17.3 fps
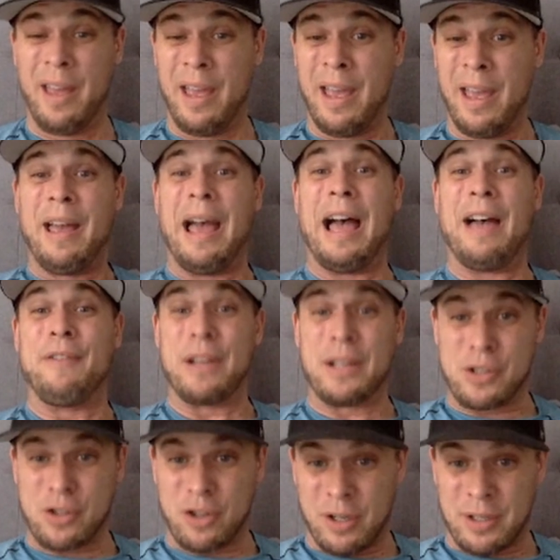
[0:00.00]
having
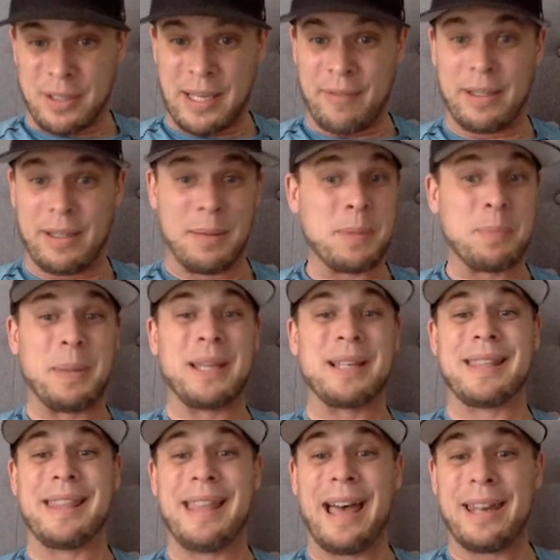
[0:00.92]
strong save attempts,
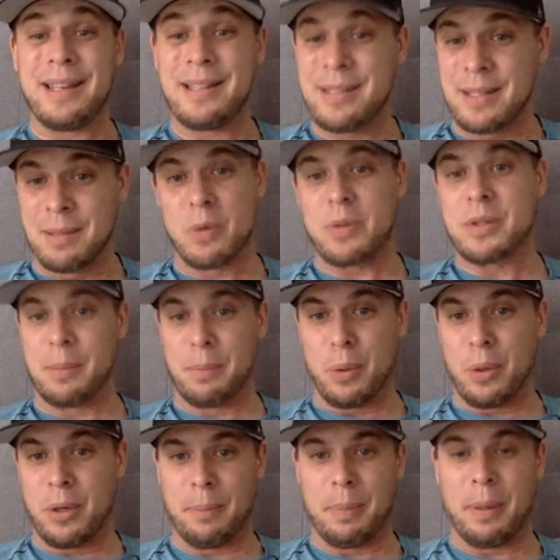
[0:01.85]
because that is the most
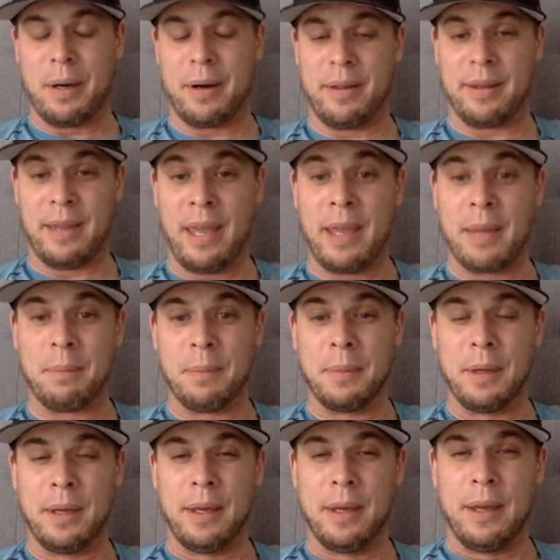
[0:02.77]
important part of the game.
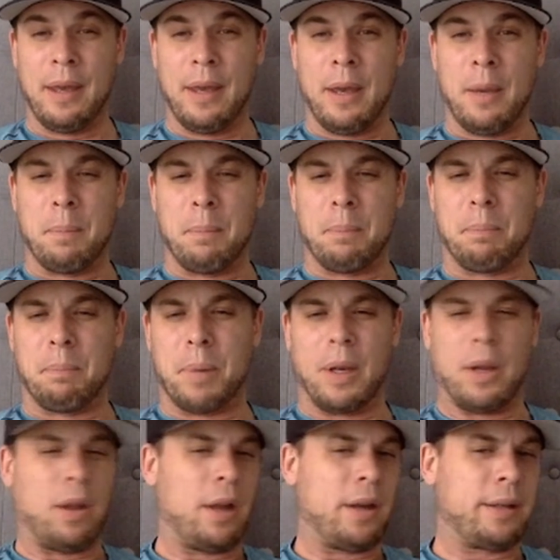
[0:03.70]

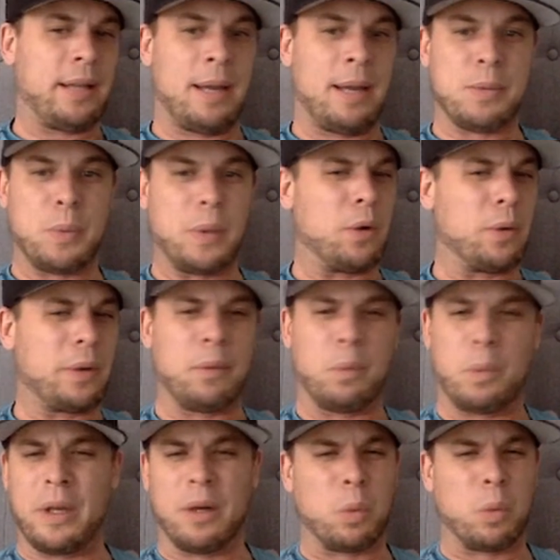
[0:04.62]
But a lot of times we're
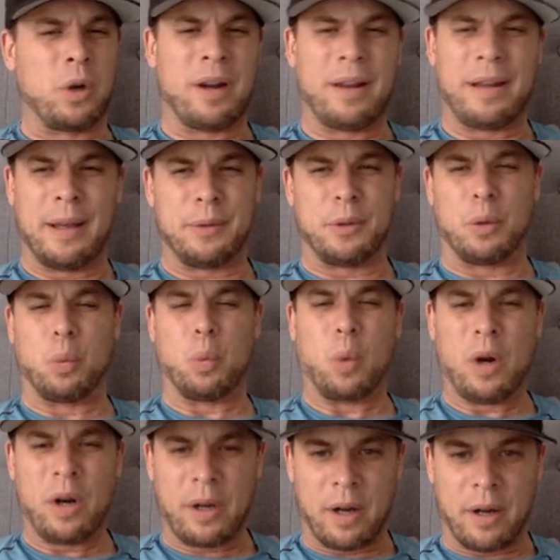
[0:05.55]
not allowed to
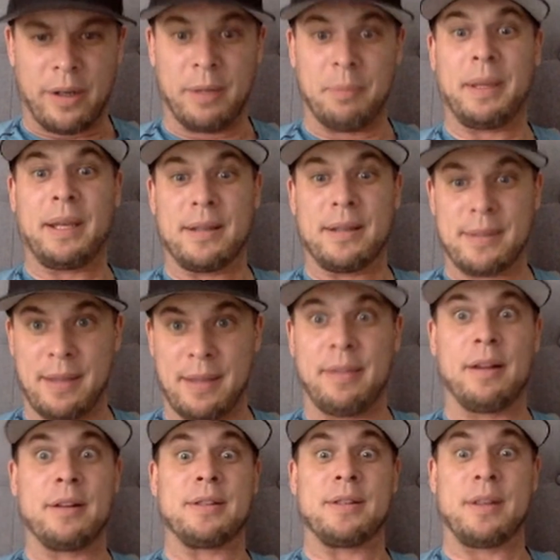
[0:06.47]
work on it, because
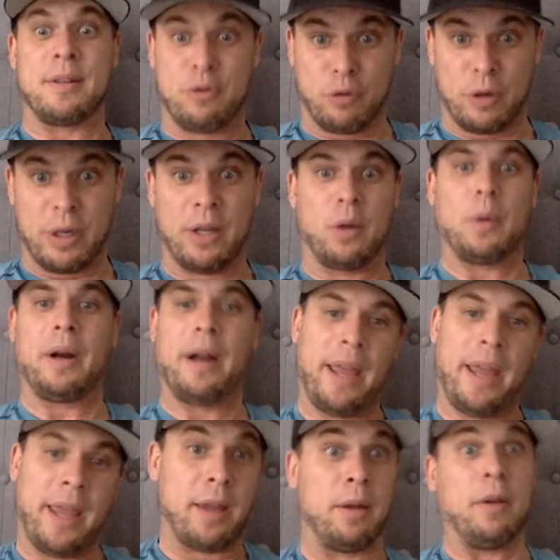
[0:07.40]
there's a drill where,
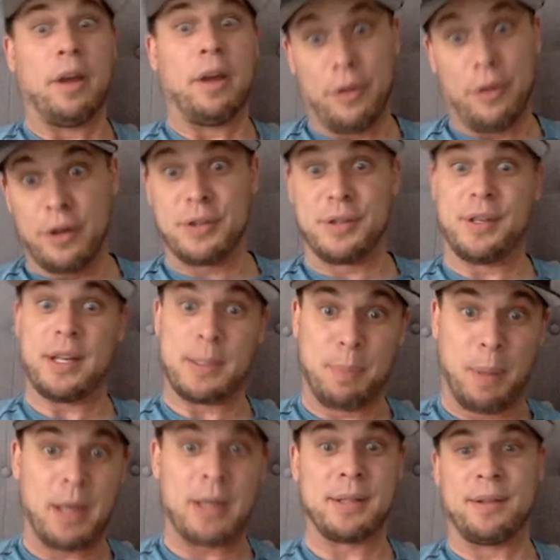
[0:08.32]
hey, there's six
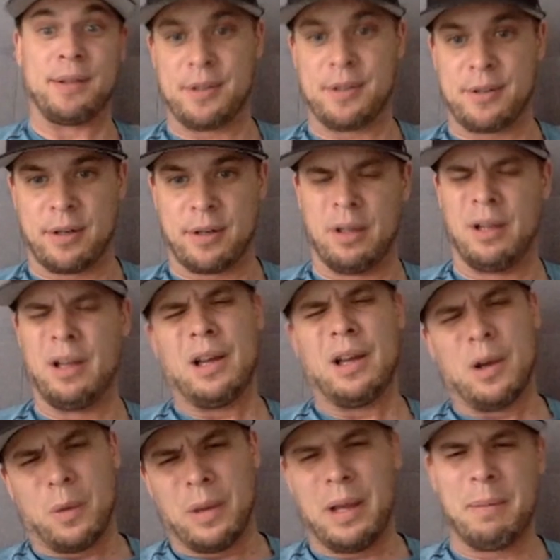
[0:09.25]
pucks in this drill.
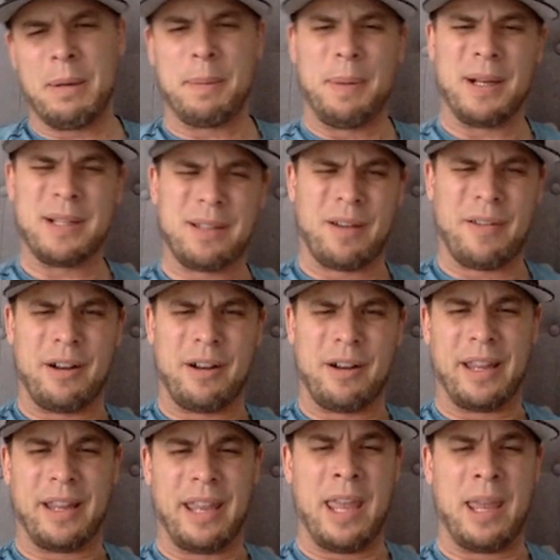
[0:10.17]
Well, how many pucks are there in
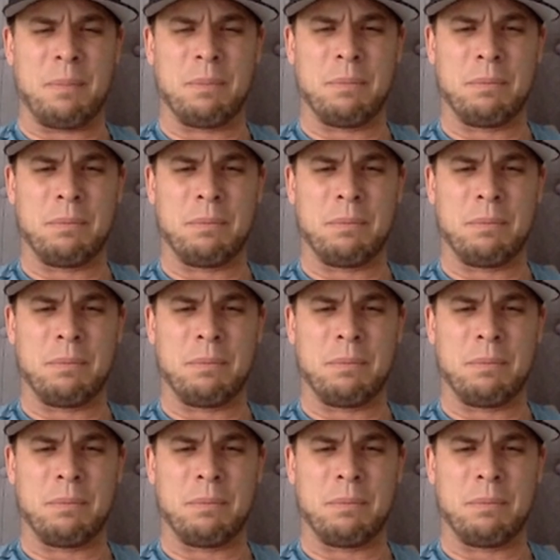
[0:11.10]
a game?